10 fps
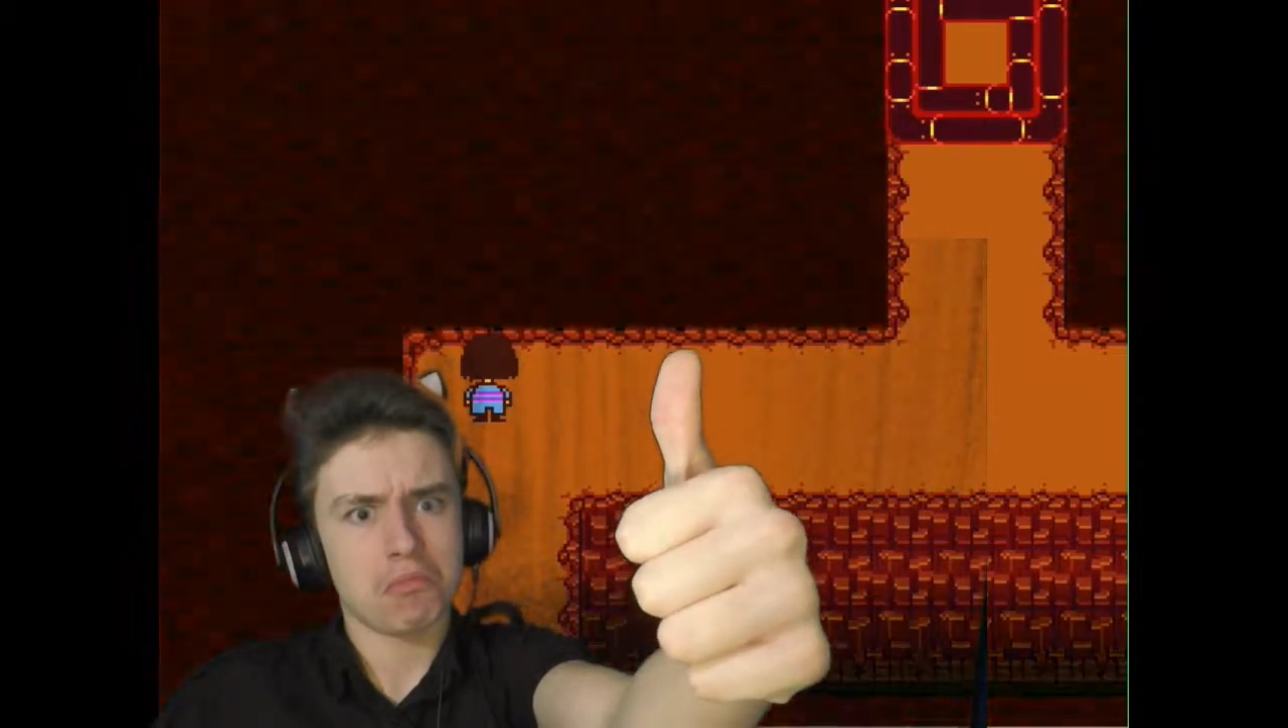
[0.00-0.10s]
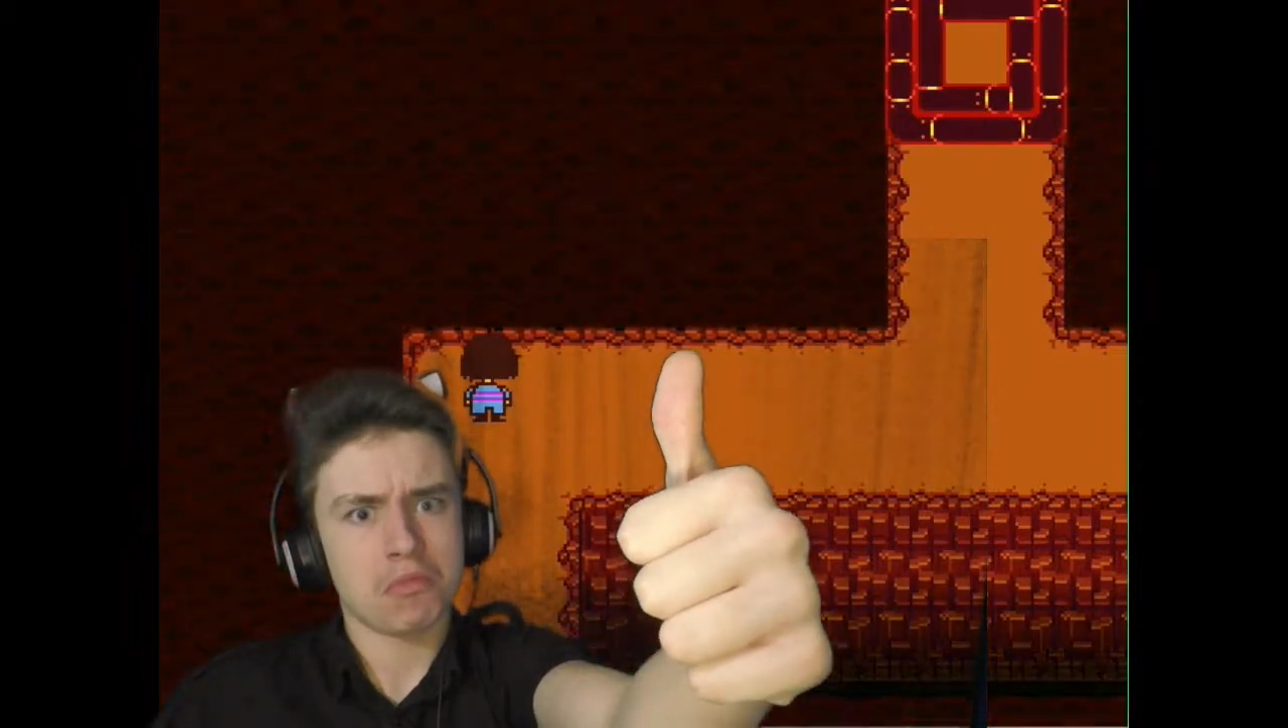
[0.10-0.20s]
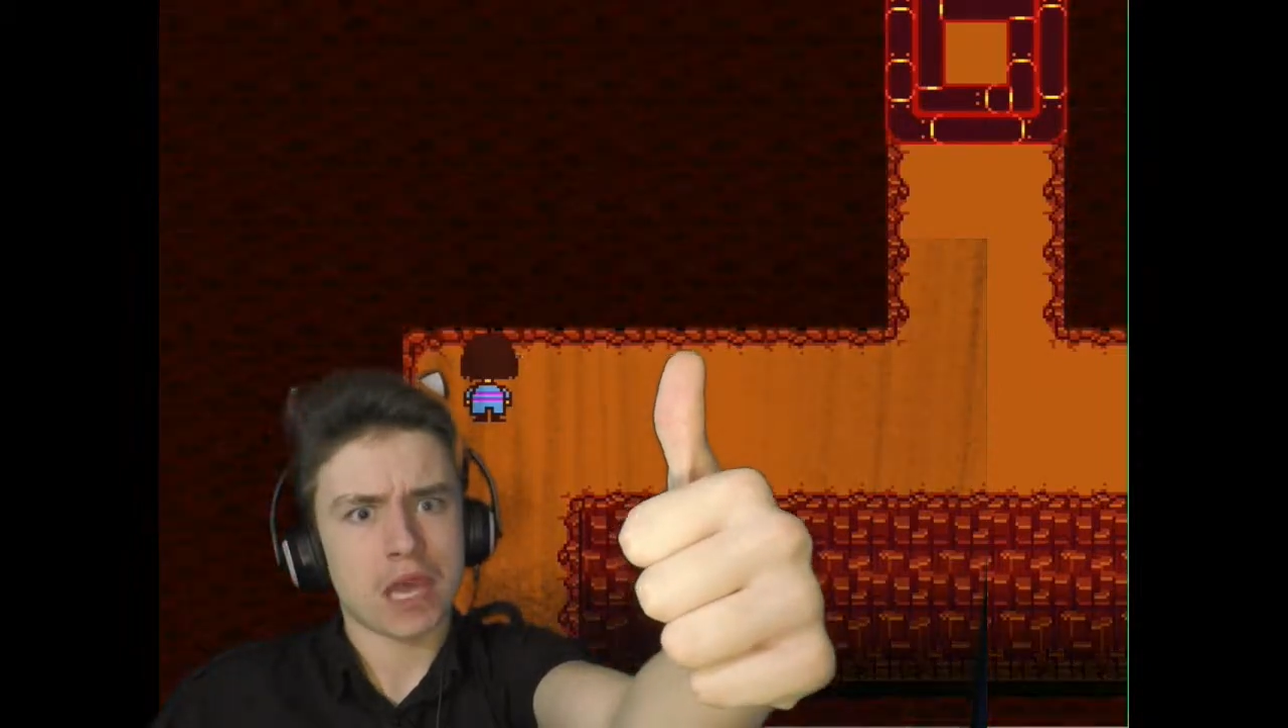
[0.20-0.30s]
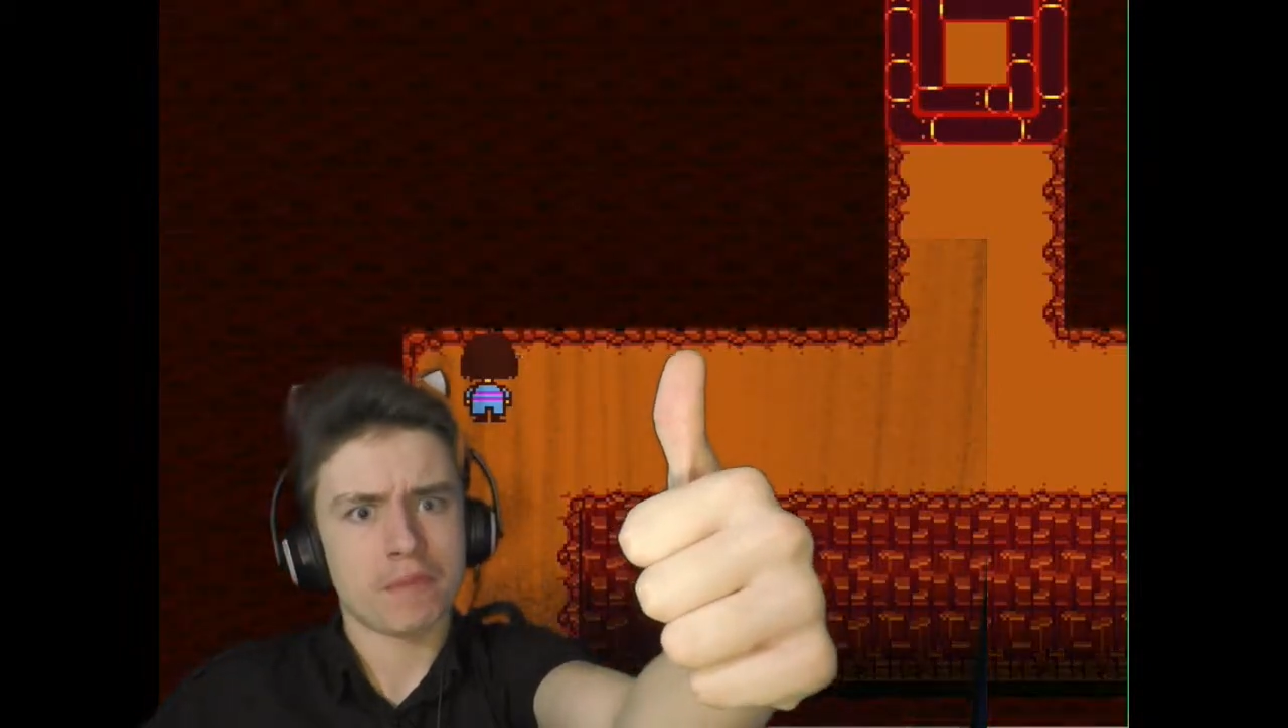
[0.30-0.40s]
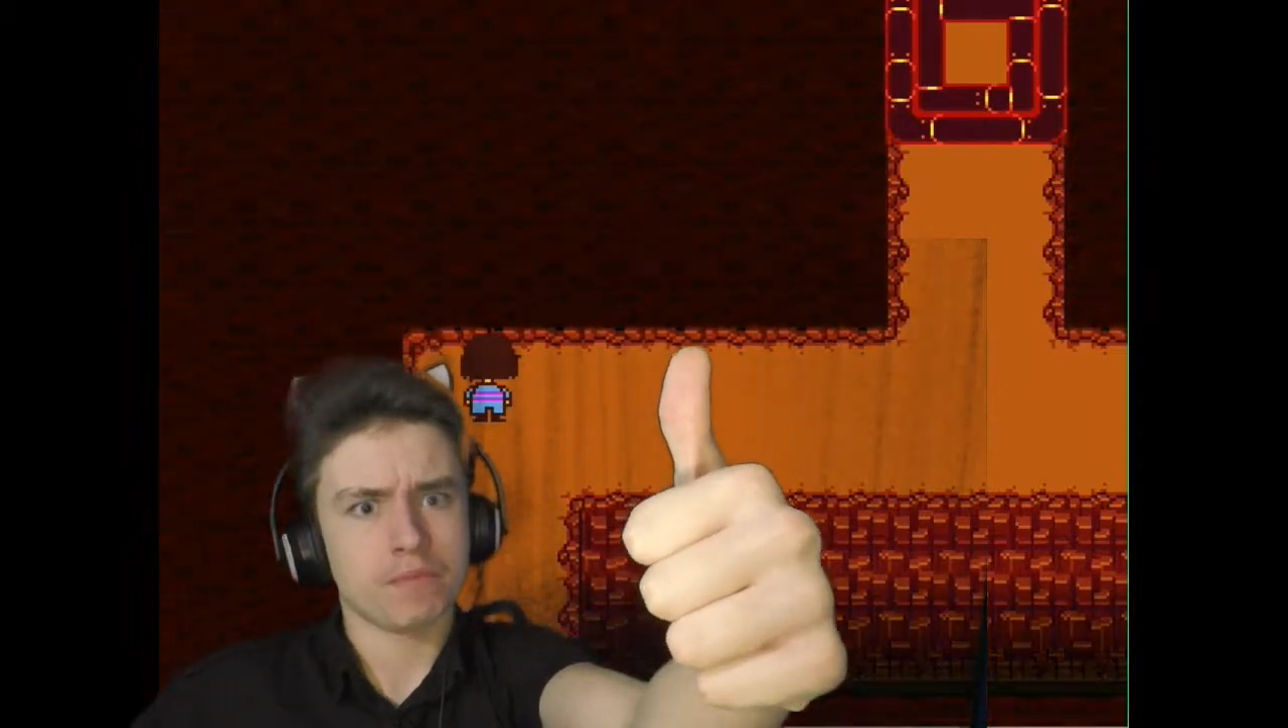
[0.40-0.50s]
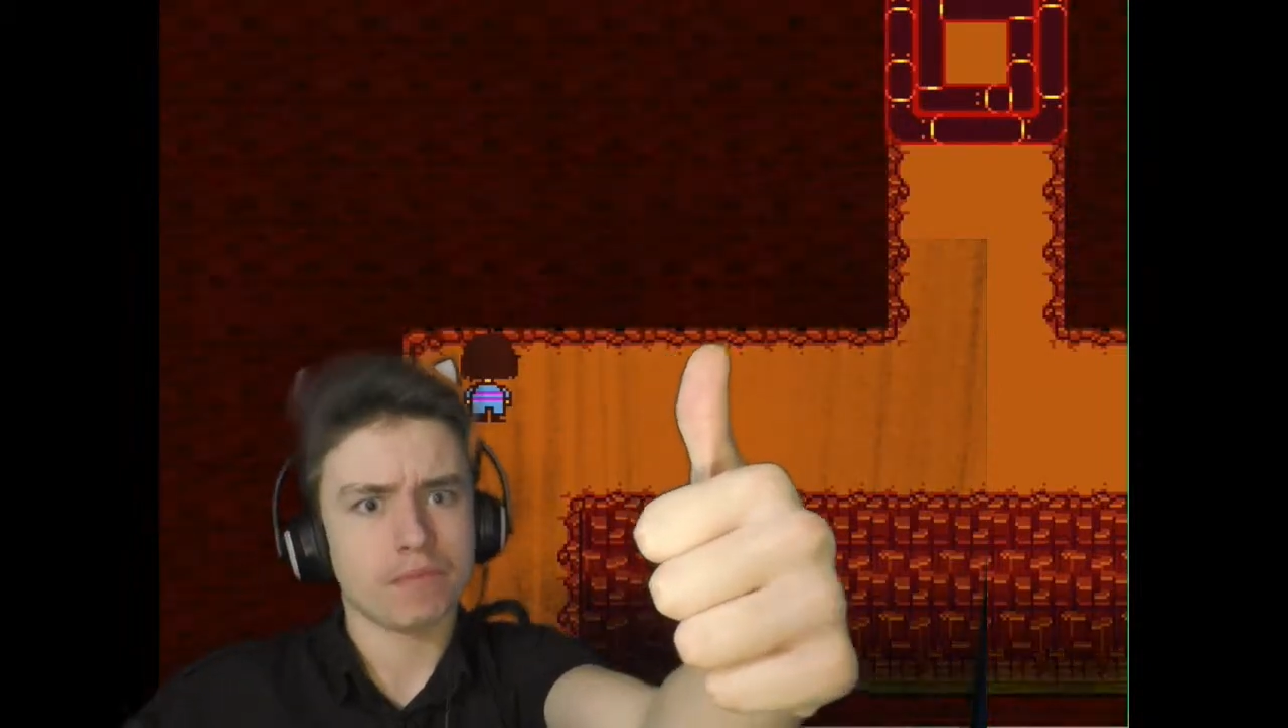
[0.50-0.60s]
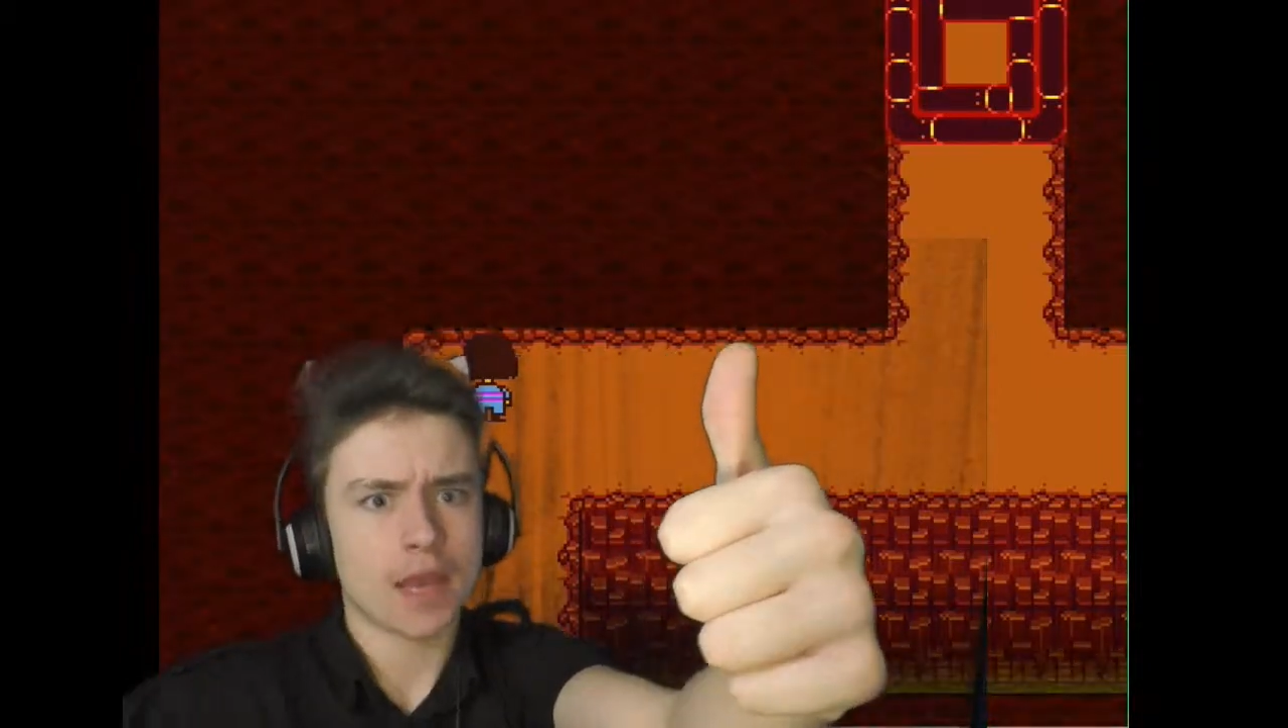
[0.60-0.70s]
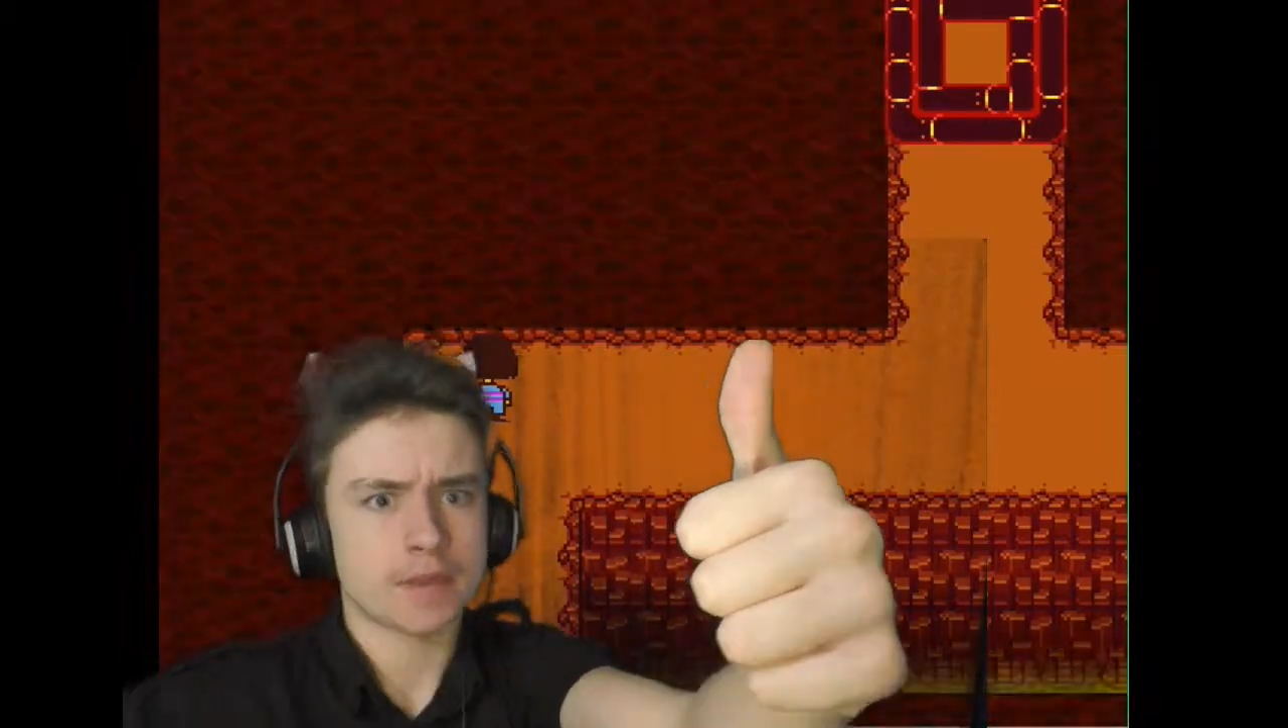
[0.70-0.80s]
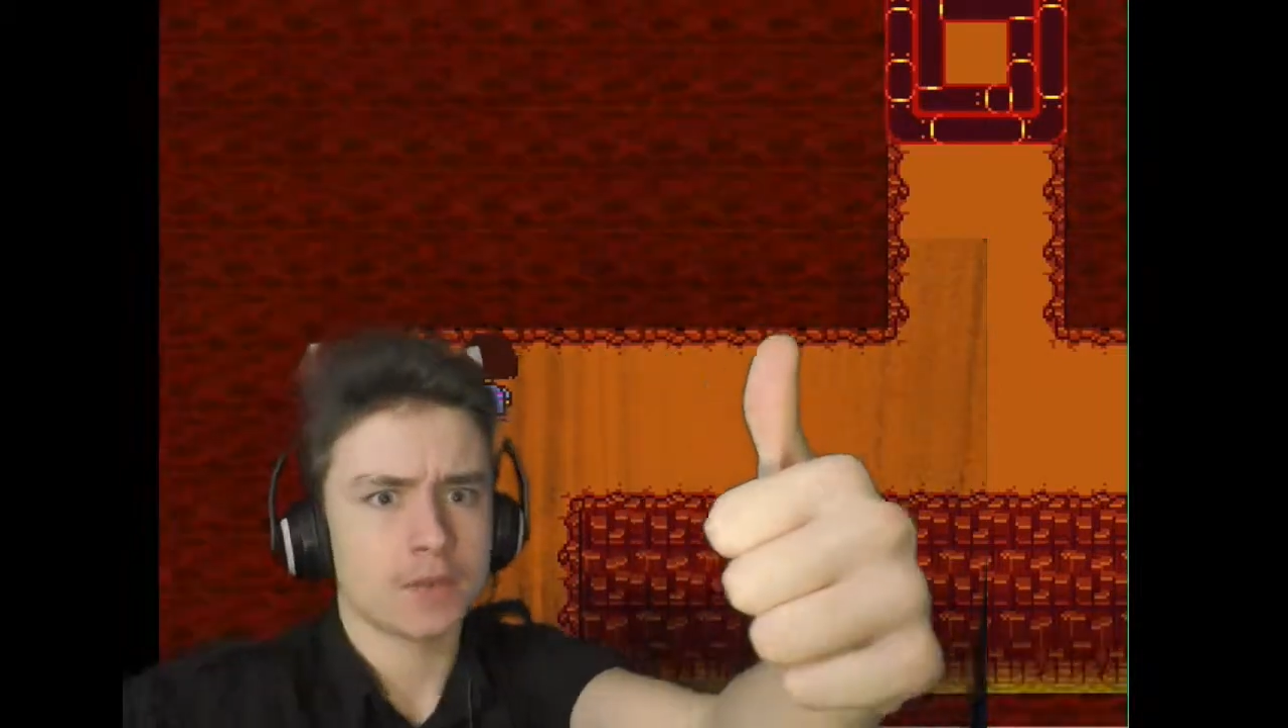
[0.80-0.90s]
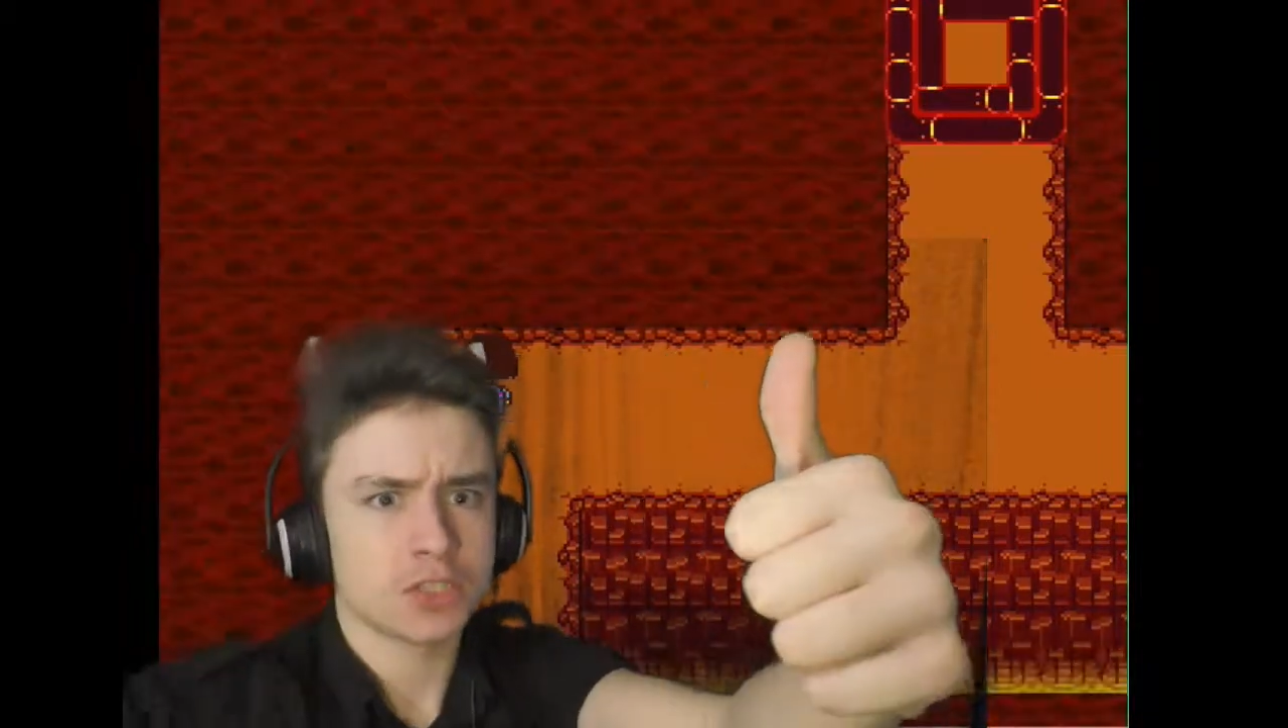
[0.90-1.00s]
Yeah,
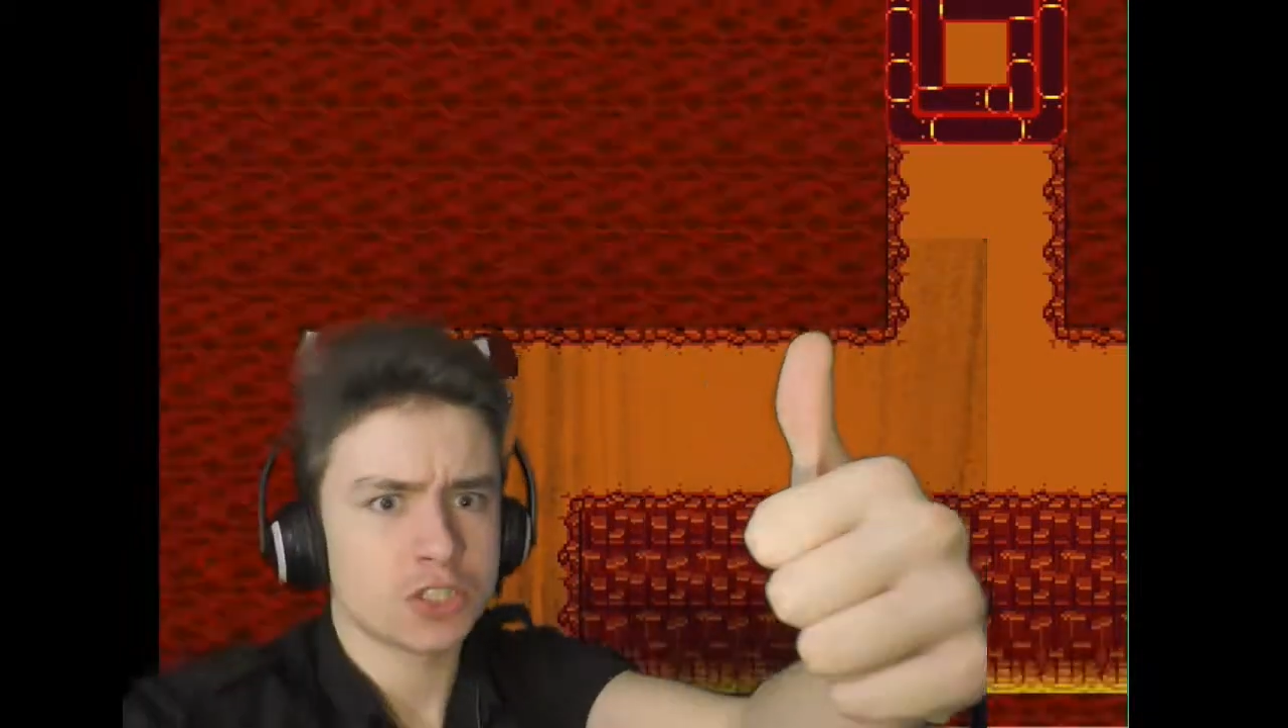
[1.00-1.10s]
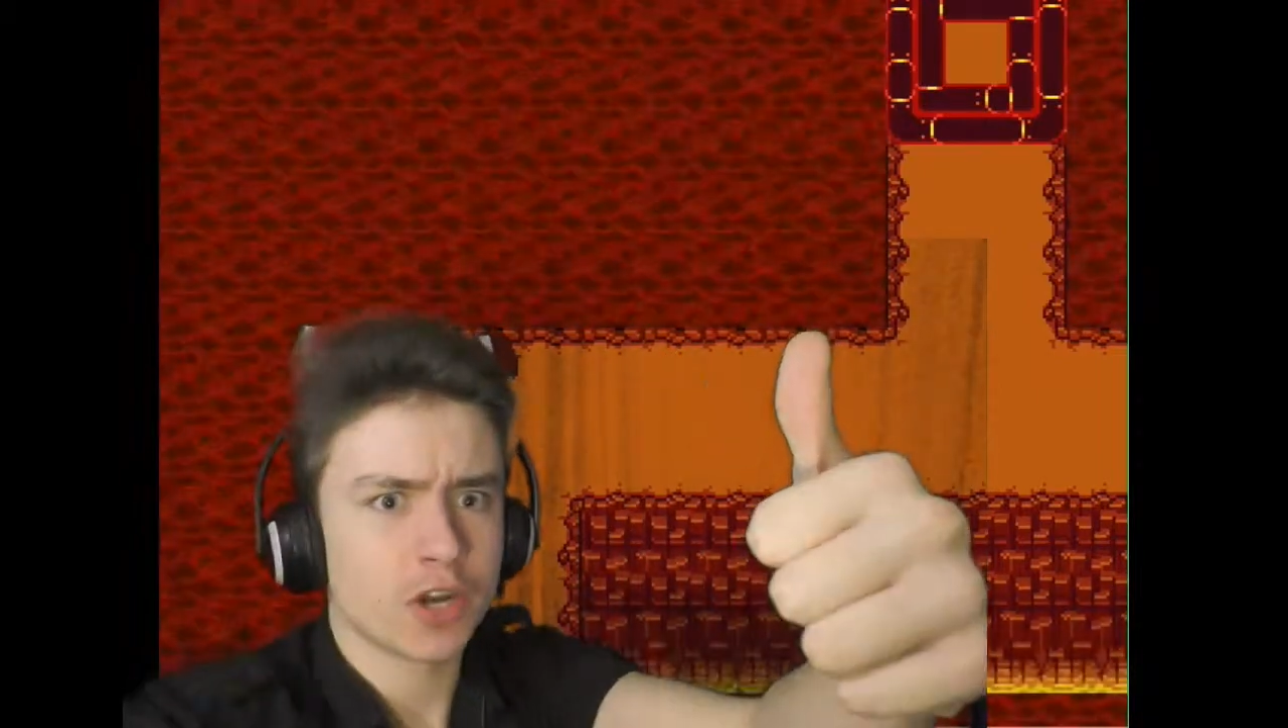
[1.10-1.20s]
I'm supposed to